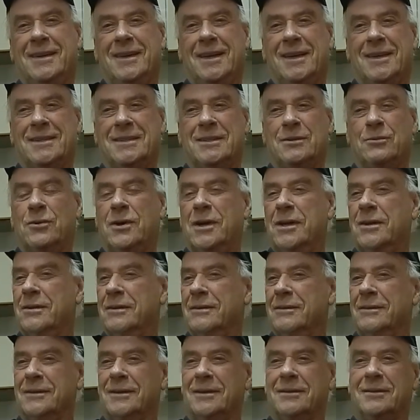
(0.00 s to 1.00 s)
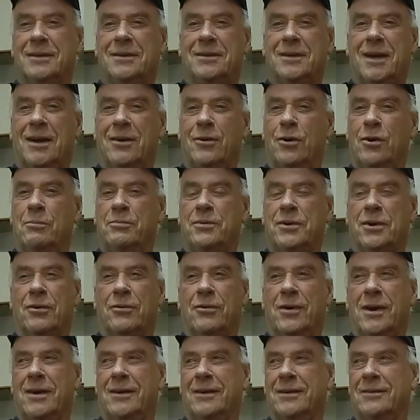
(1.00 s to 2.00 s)
I said, well, I hope you're
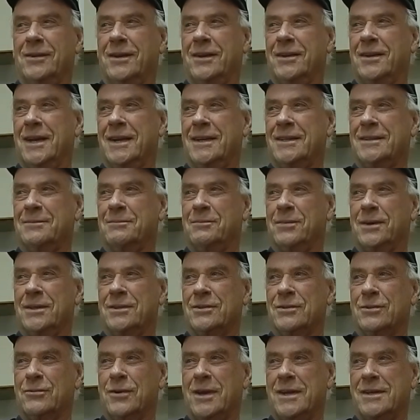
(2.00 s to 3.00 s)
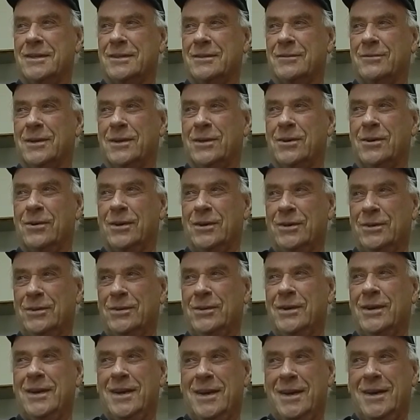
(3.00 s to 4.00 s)
around at the next bunch of races we go
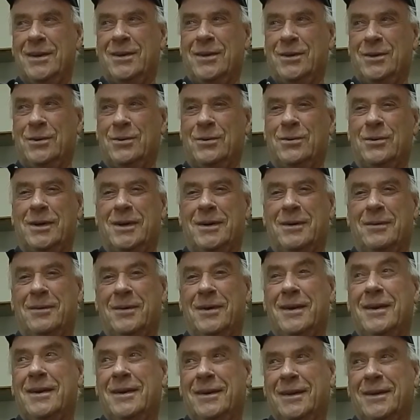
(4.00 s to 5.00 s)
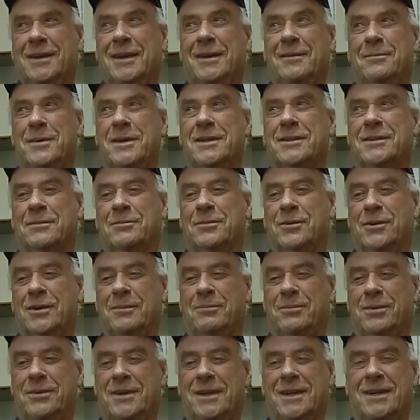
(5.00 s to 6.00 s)
and you give me some
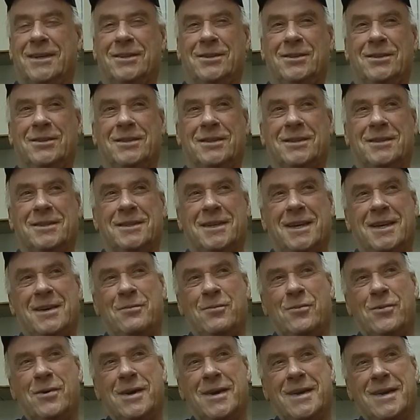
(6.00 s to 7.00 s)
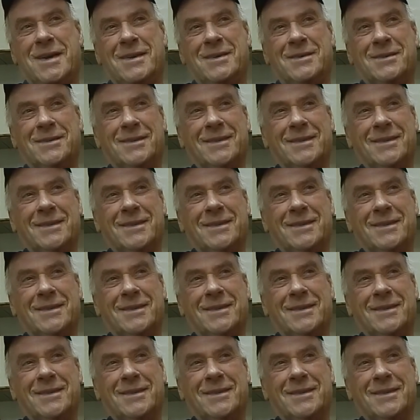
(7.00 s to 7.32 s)
good predictions the same way. So.